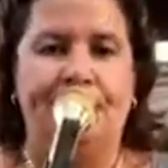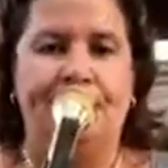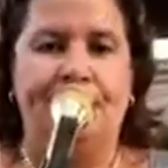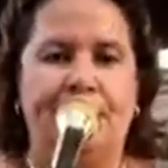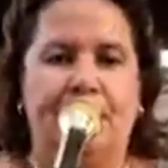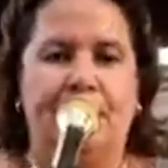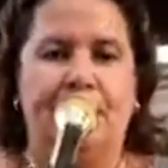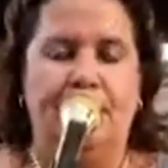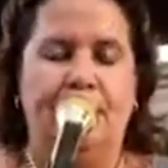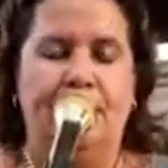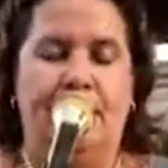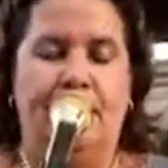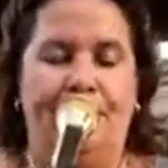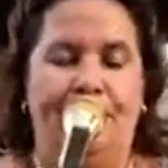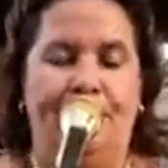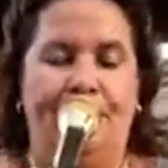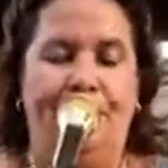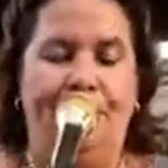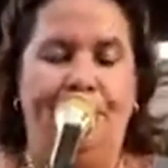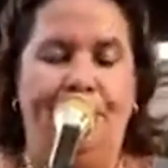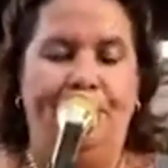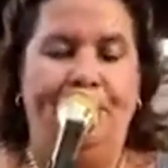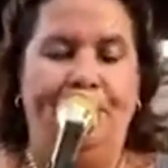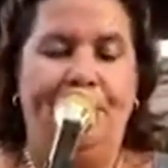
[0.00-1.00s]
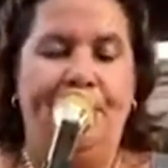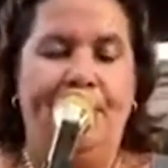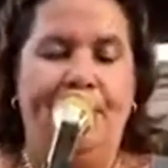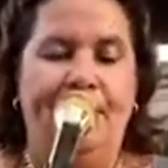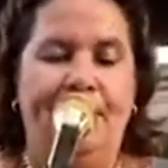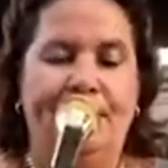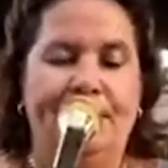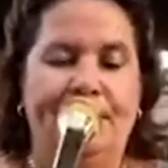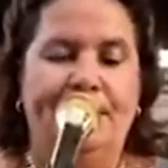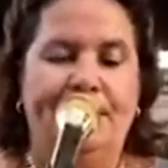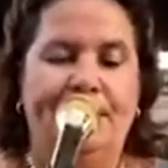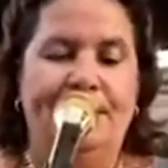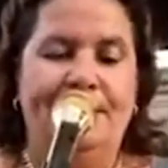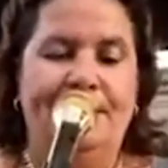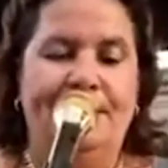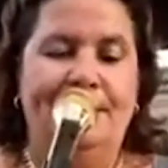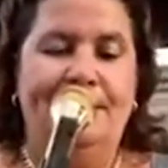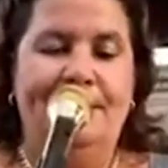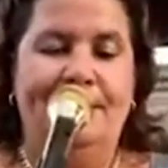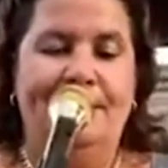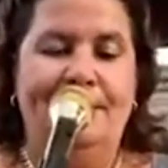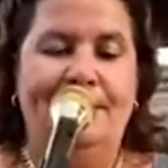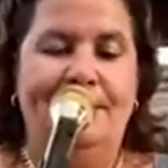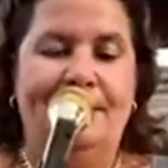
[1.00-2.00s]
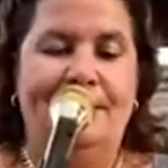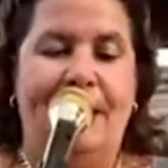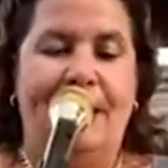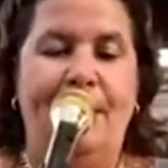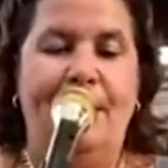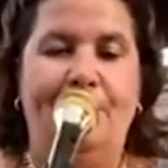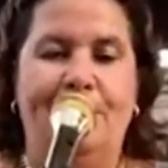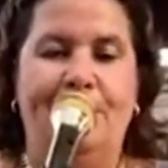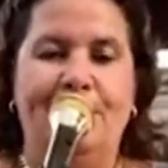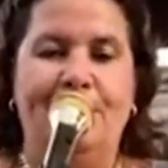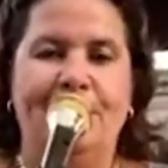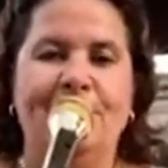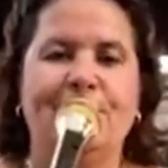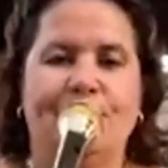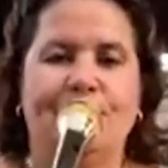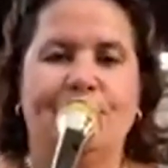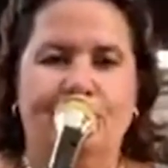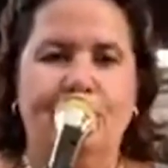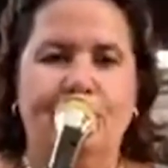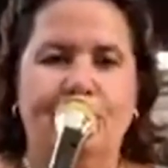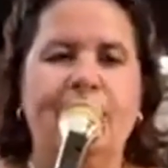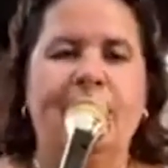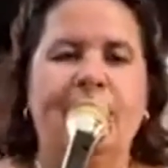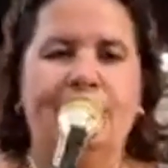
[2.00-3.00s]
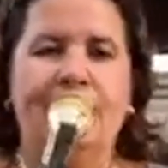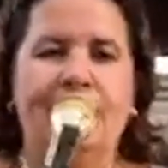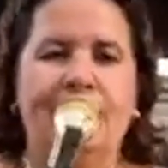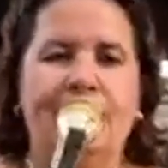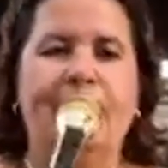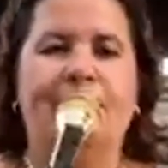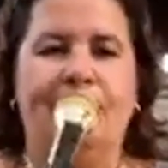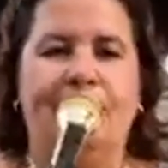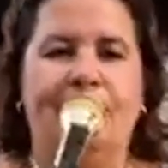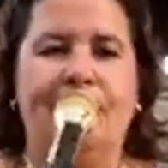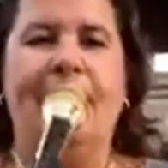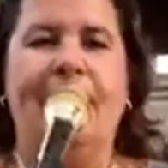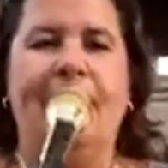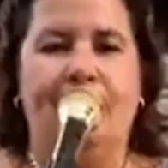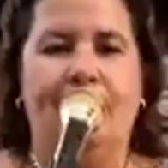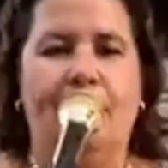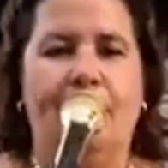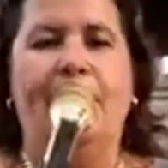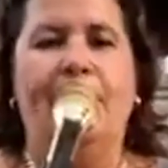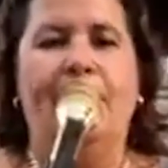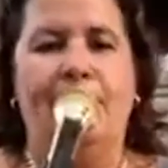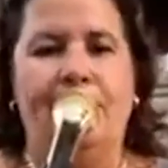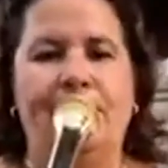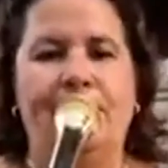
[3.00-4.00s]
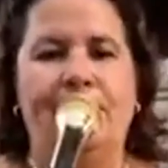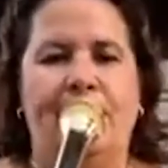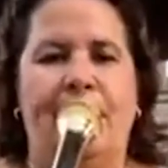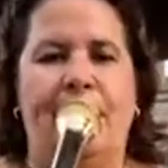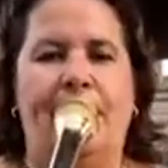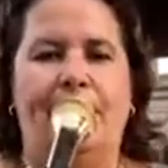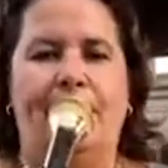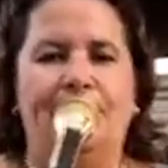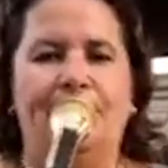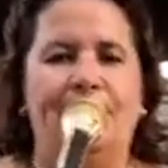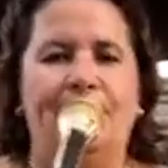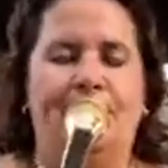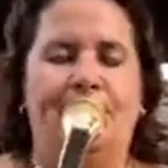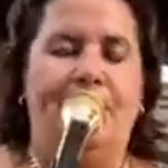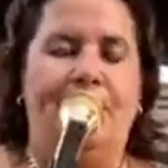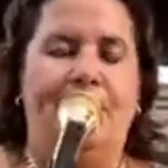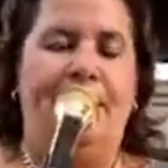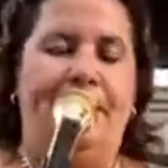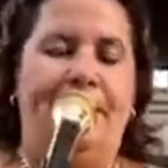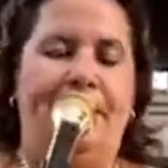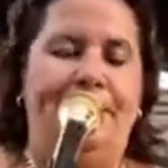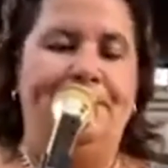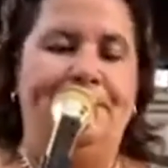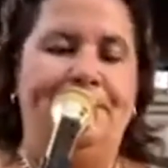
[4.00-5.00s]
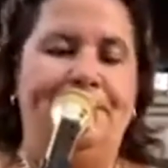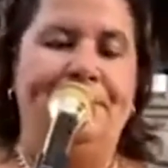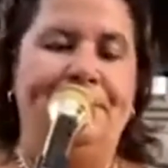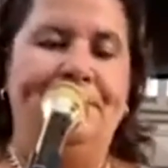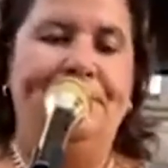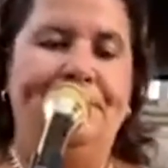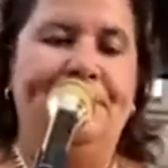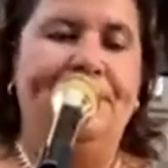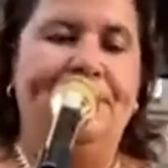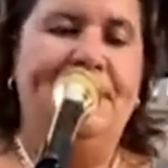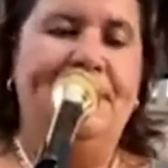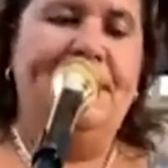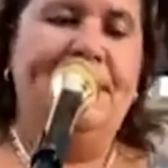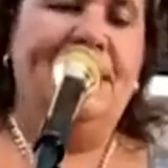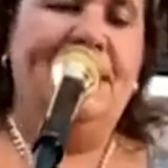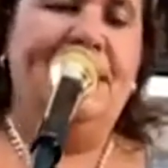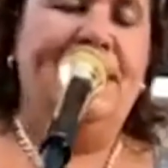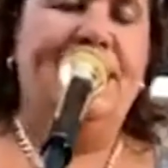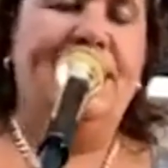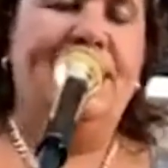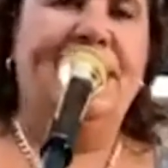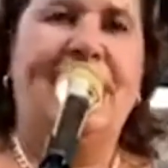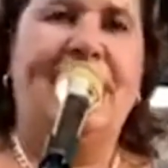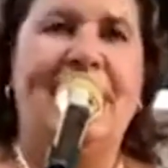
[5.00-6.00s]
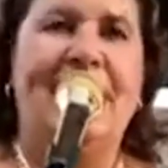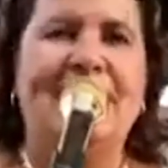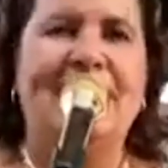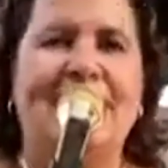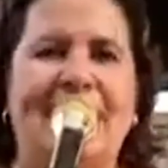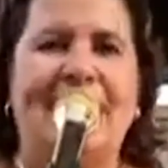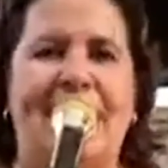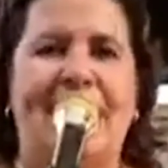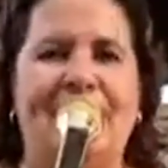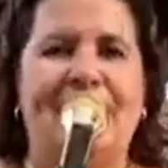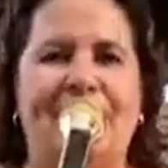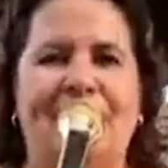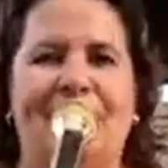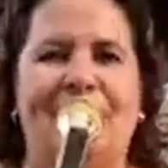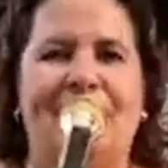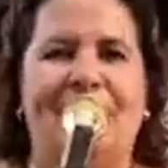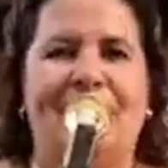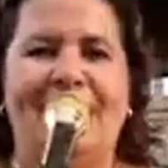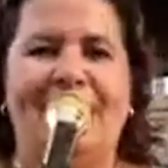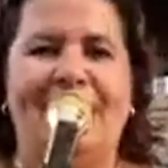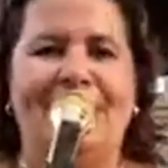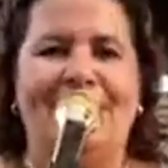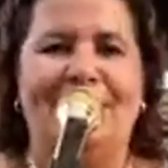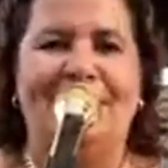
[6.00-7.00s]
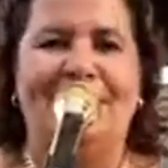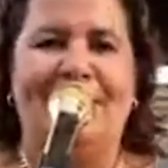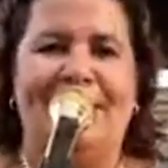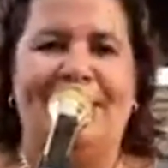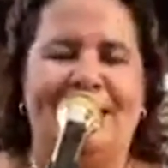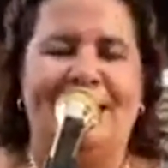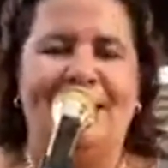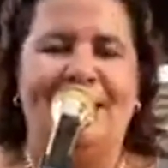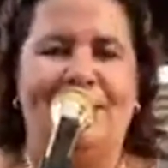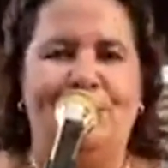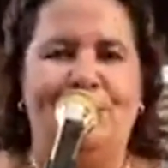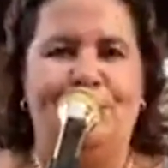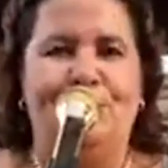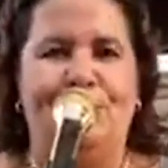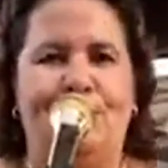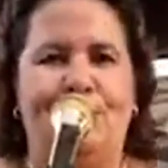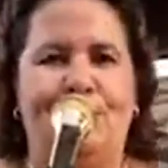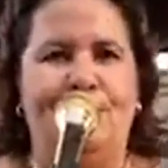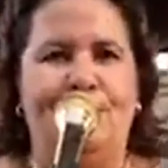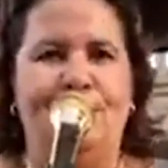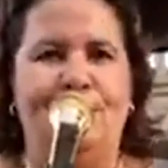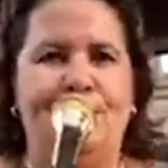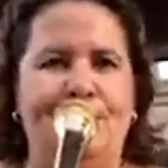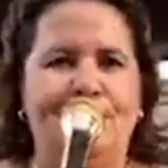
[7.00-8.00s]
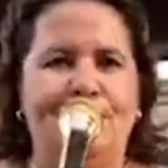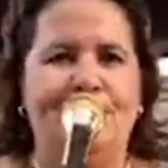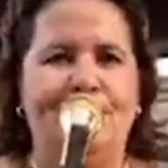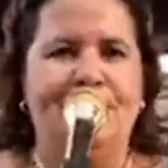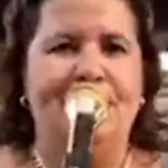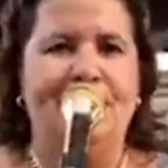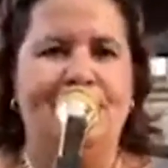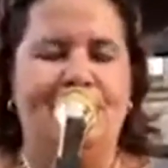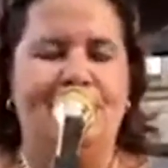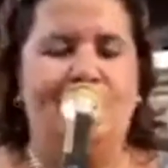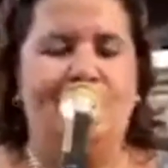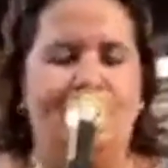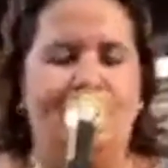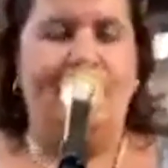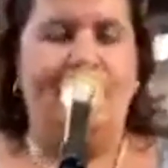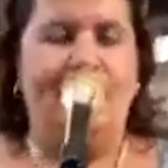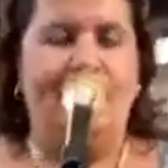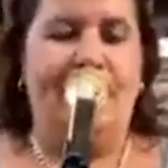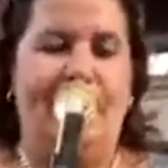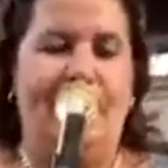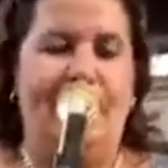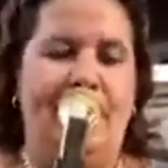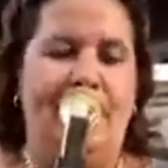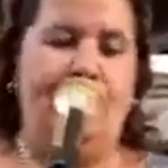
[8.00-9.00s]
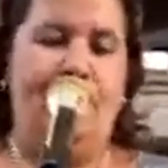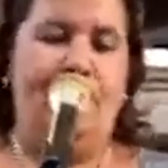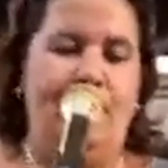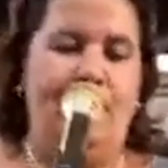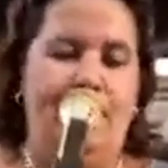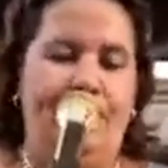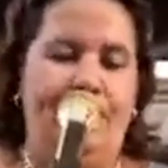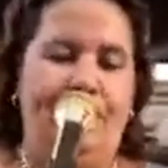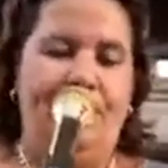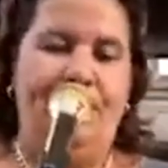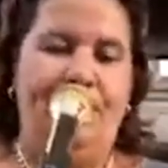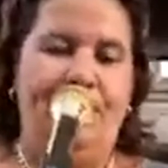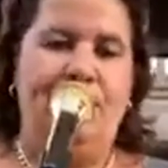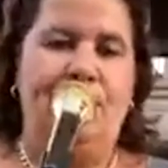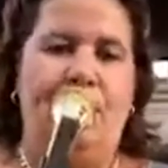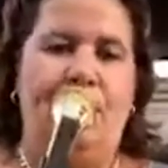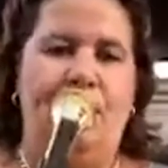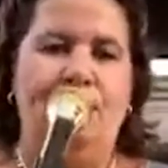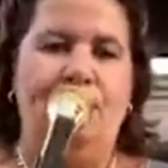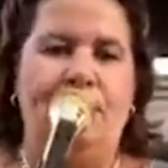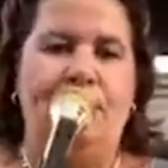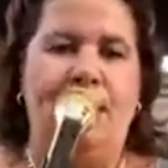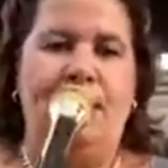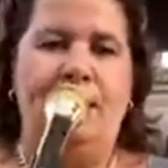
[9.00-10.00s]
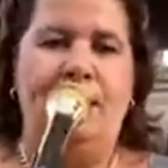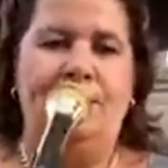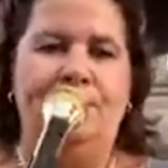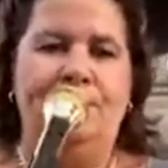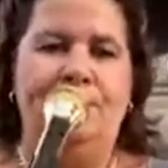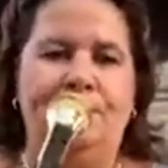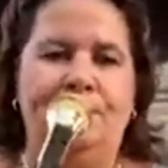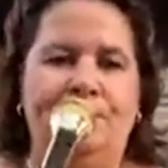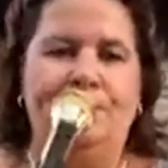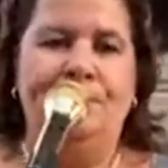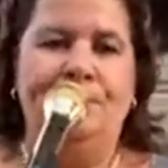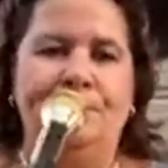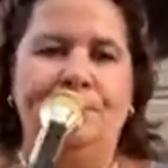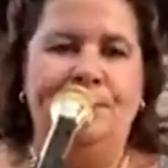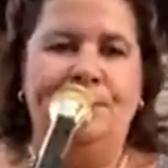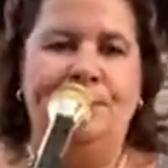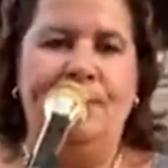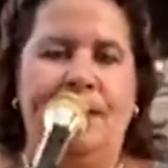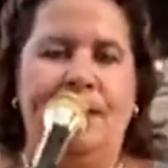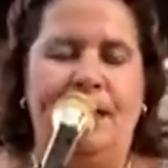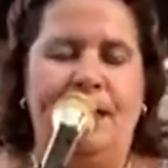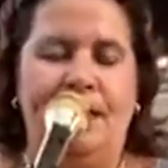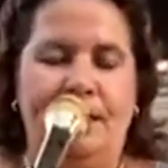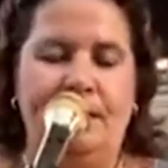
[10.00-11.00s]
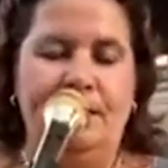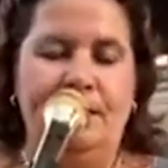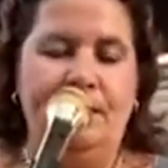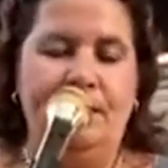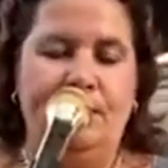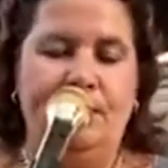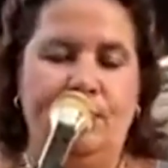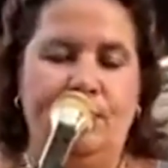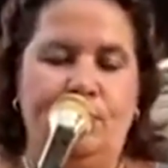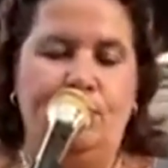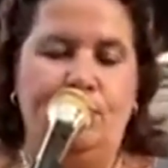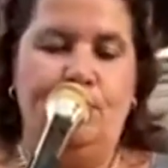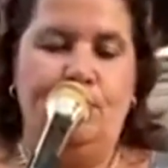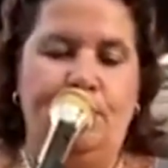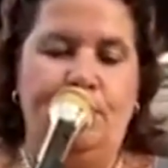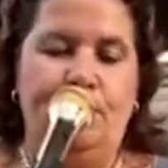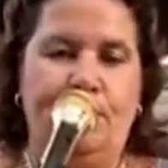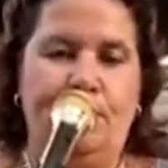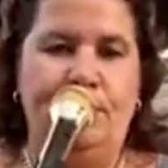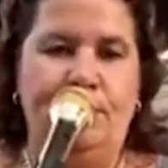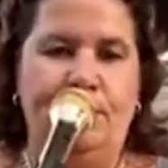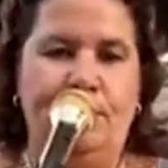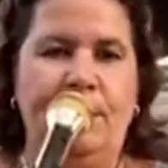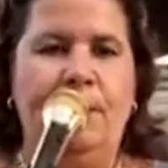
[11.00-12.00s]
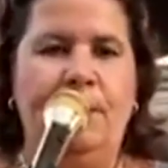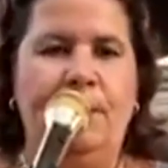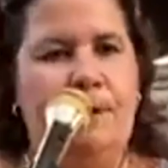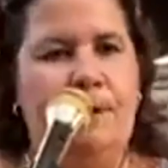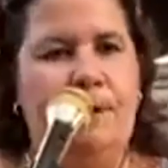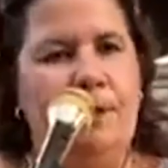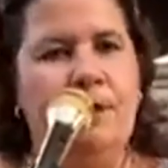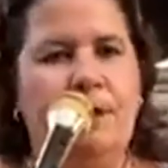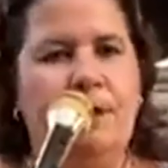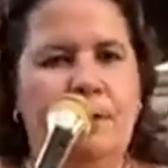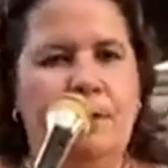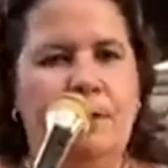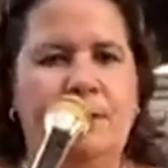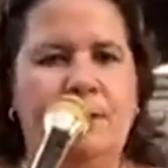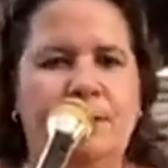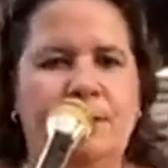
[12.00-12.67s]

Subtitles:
Okay. It's hyper. Give it up for the cameraman. Good job, Jimmy. Yeah. She's got sound effects. She's got the intro. She's holding the camera. Is your arm tired? Yeah, it's a trooper. You're gonna be